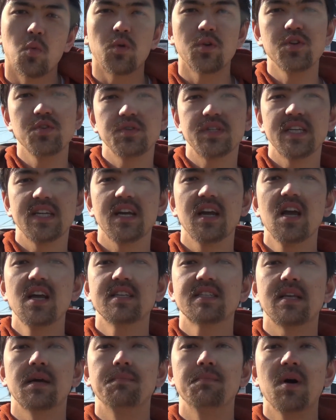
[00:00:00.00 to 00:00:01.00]
we're using
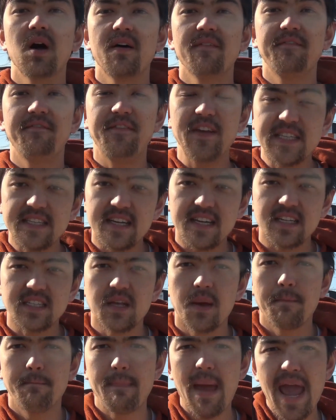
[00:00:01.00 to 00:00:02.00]
some
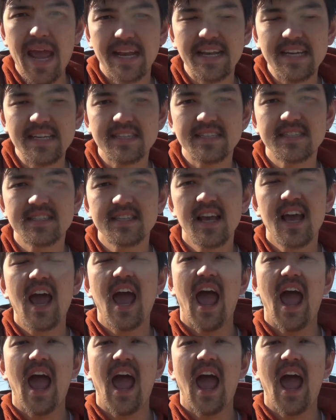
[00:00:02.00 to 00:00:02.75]
physics, magnets,